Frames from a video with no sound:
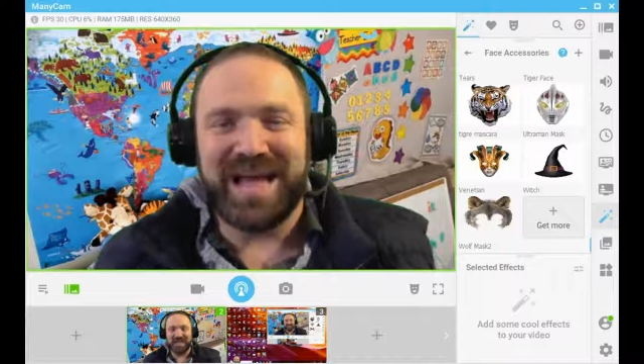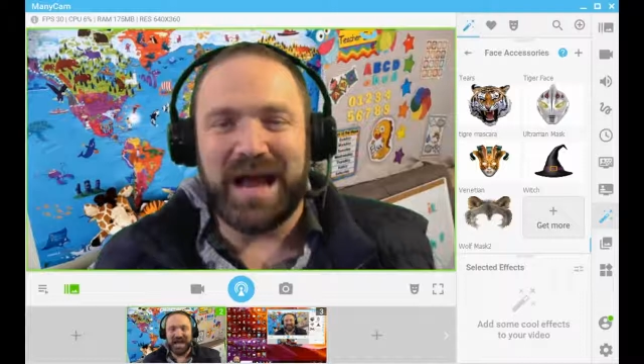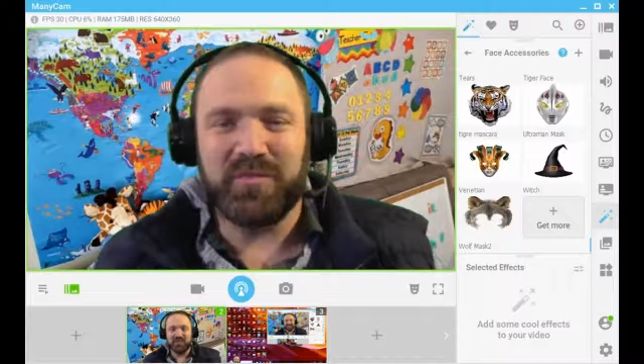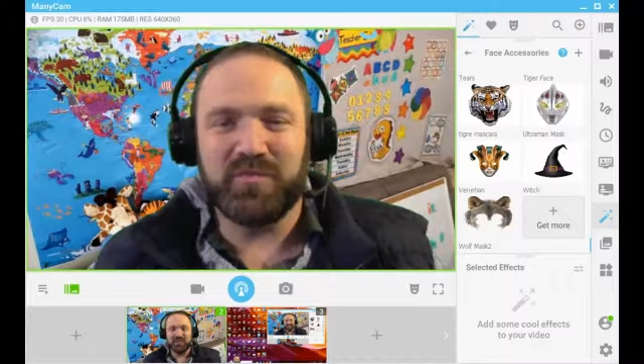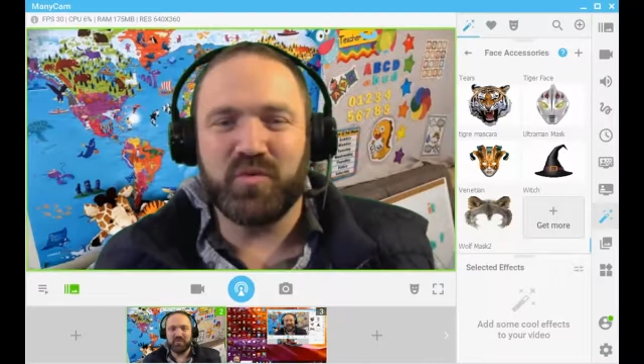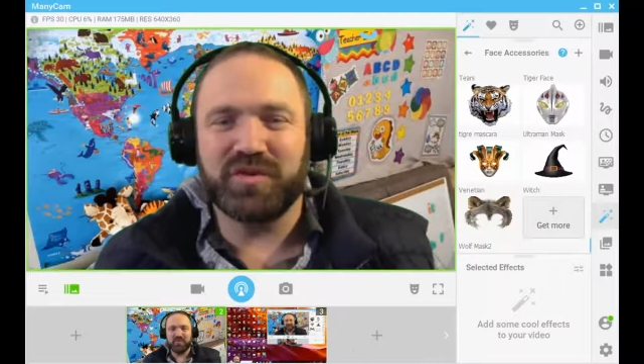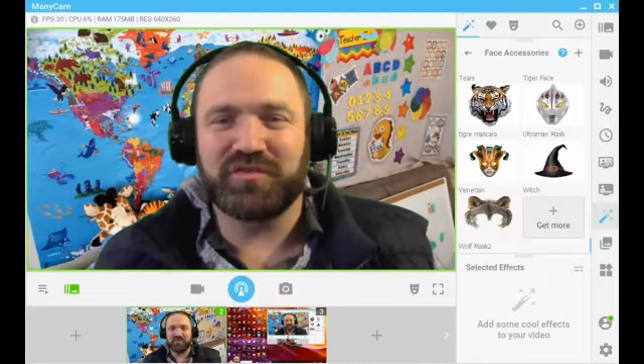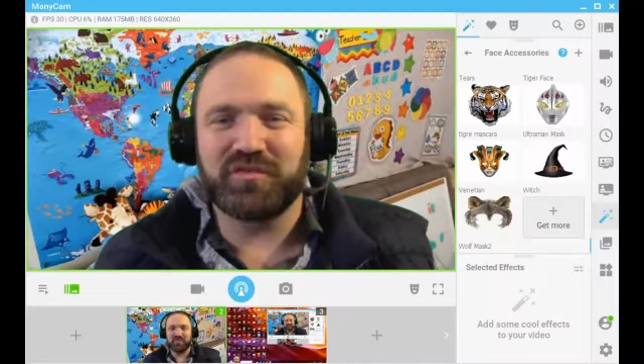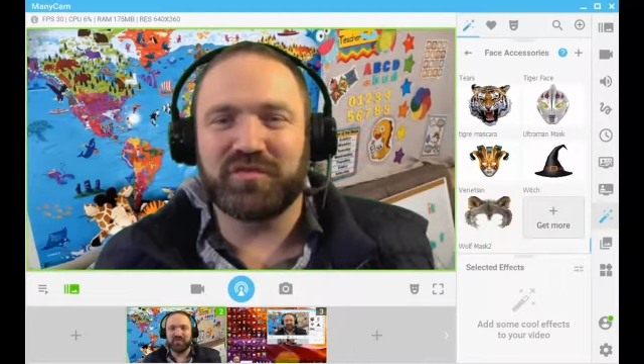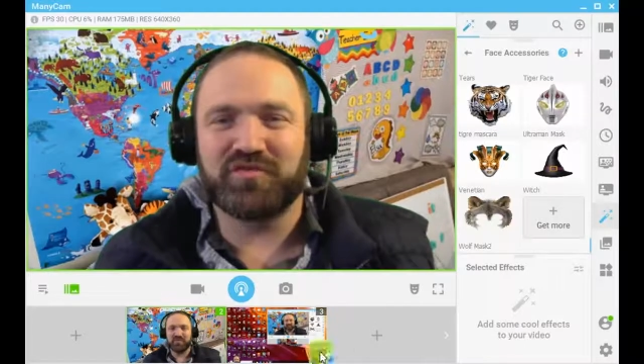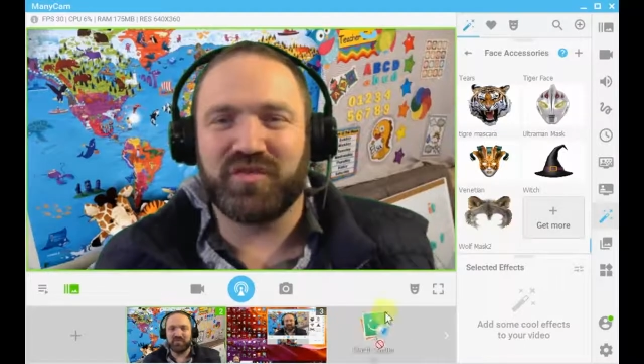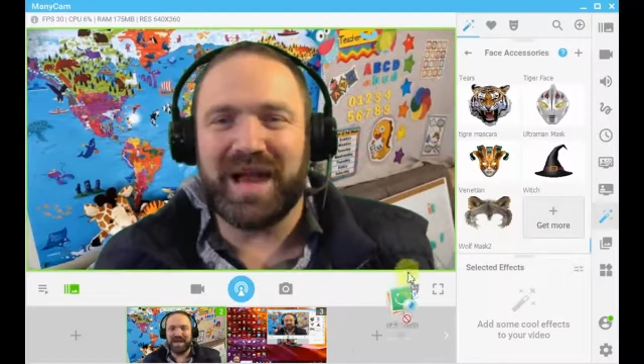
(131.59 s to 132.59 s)
I'm going to
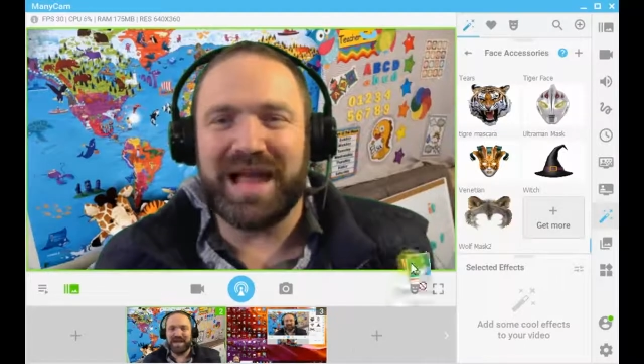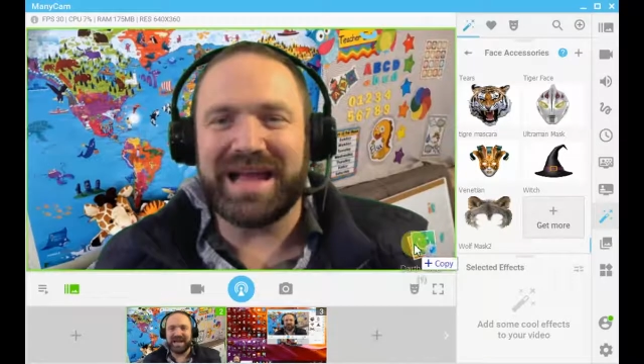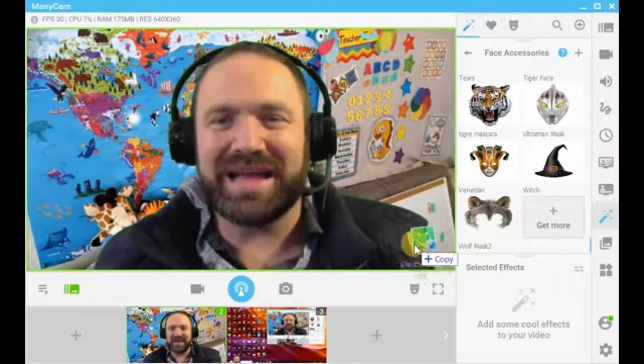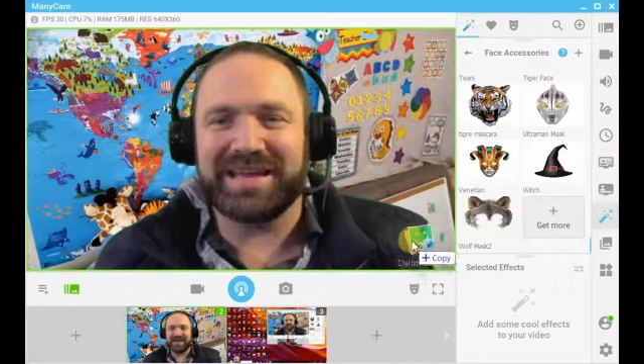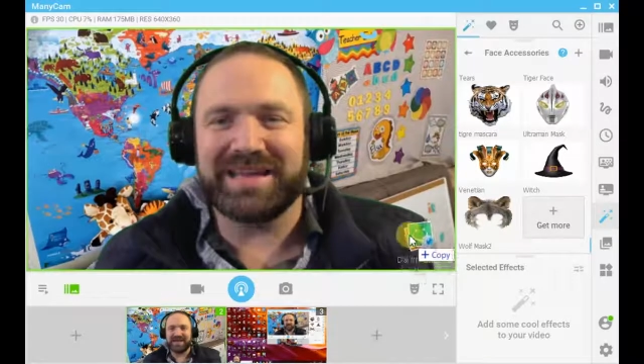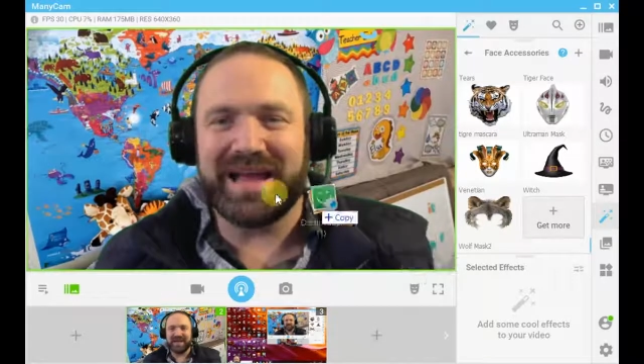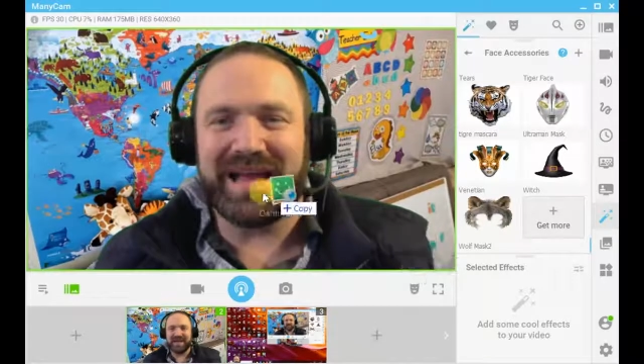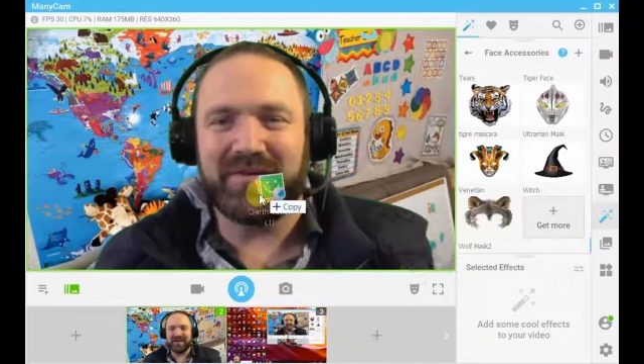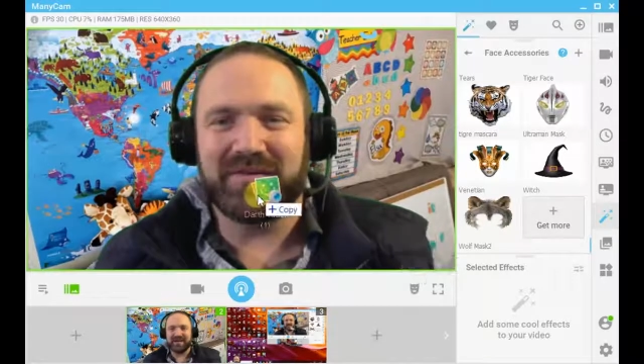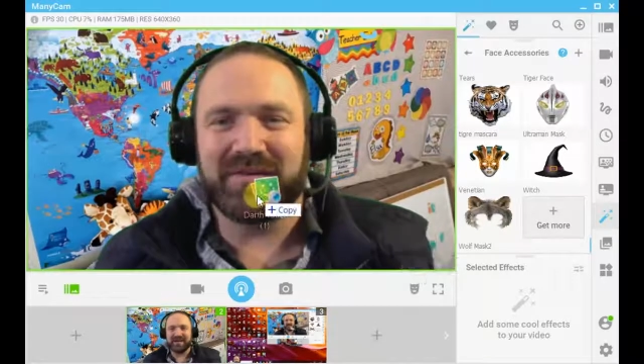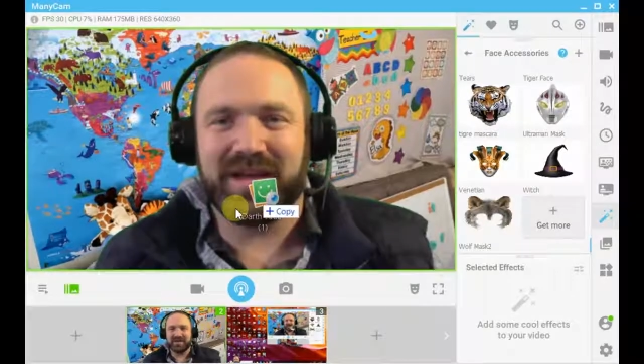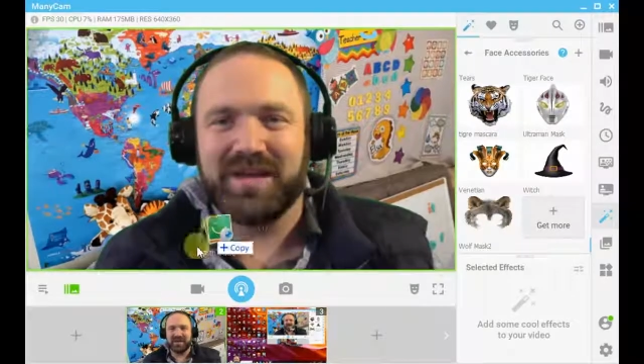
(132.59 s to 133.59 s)
drag it
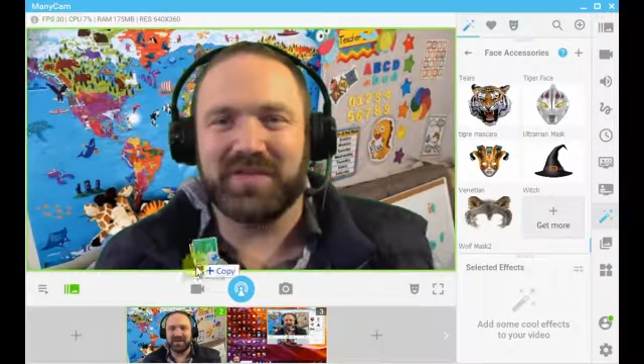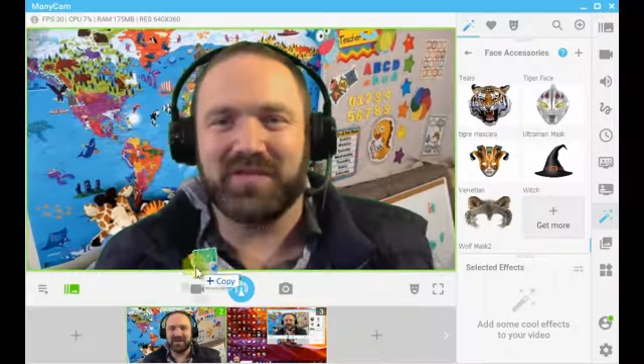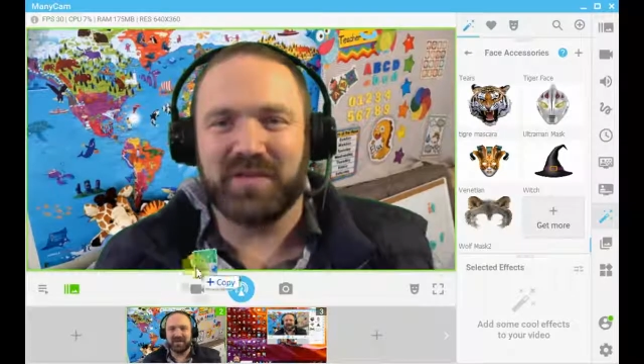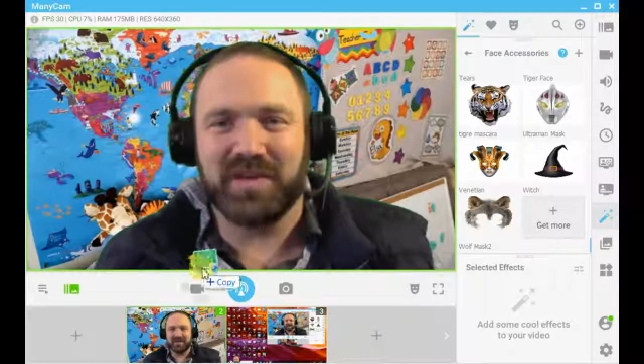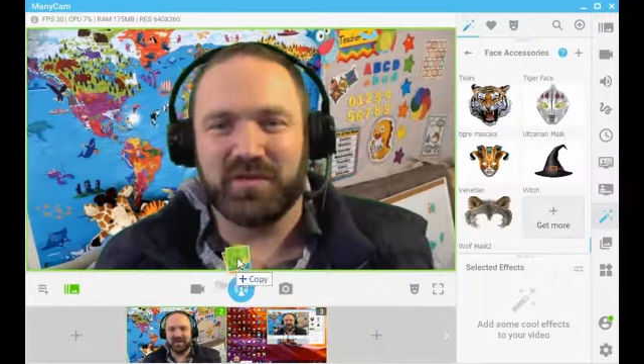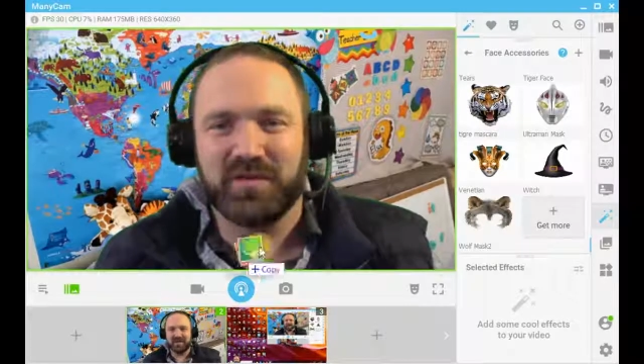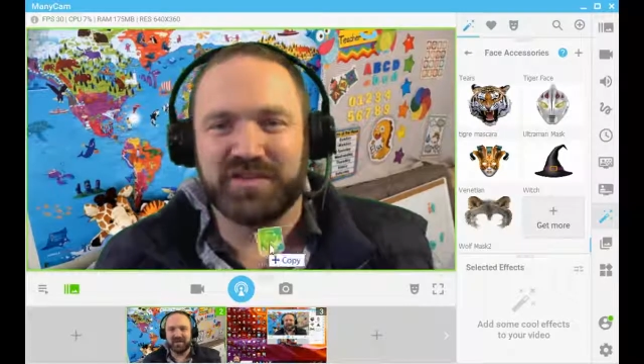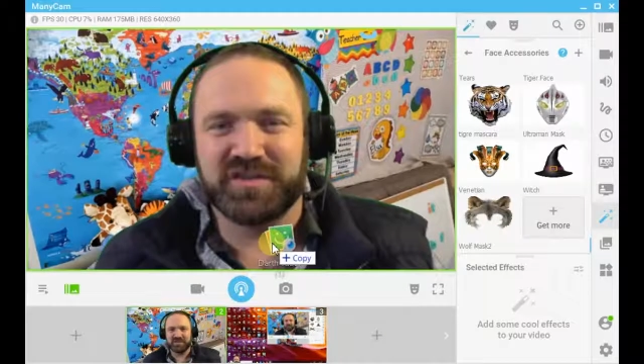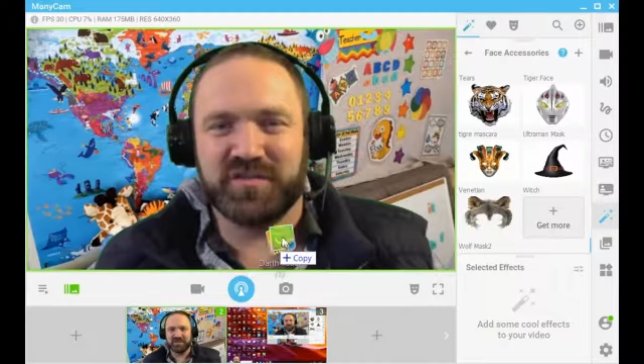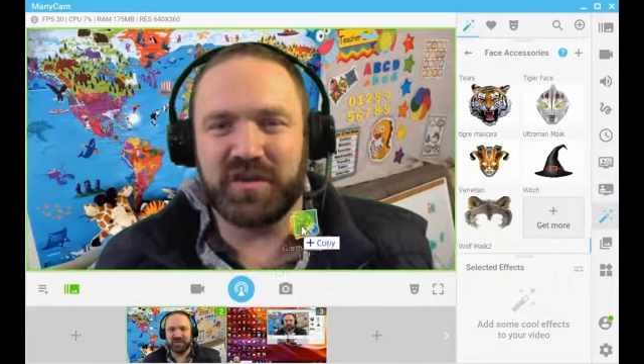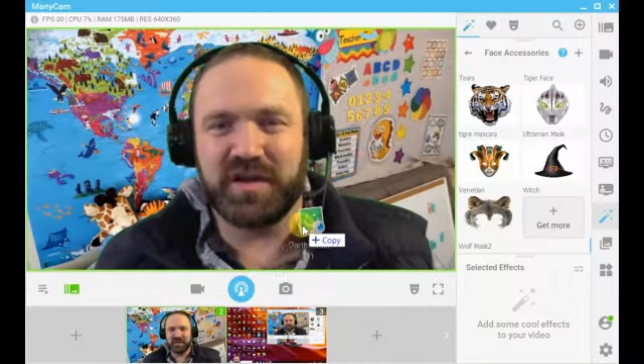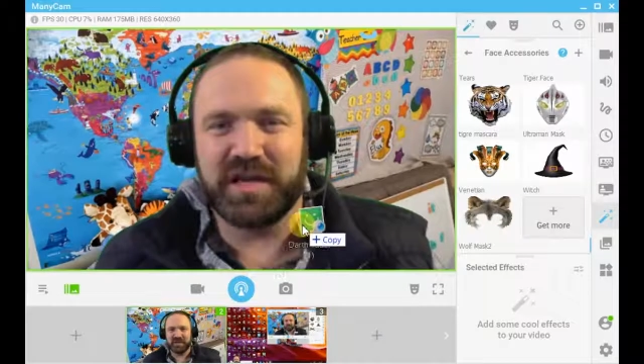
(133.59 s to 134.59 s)
now. Okay, you see it on
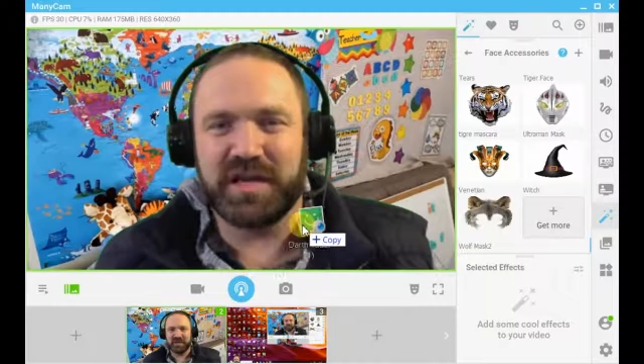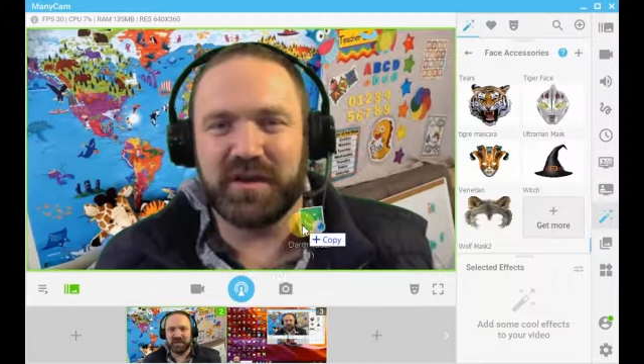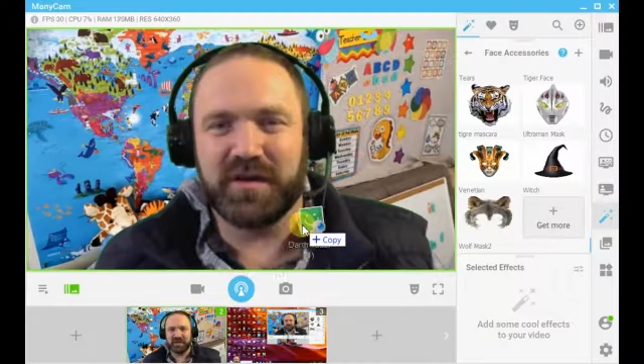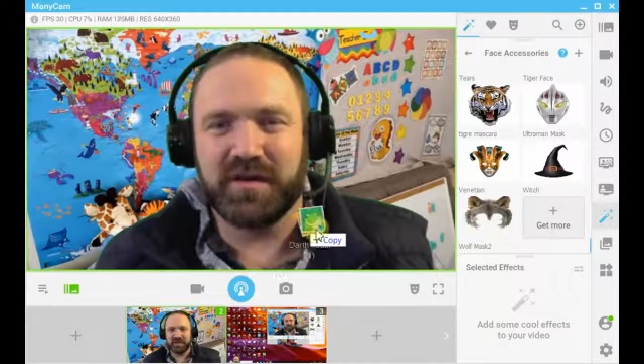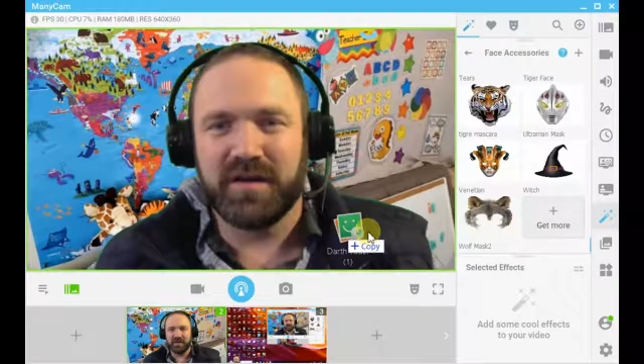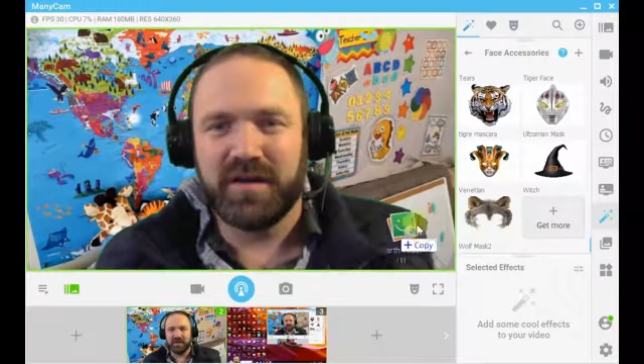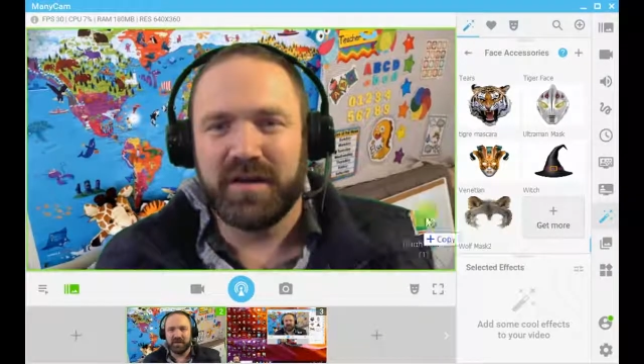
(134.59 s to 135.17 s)
screen here.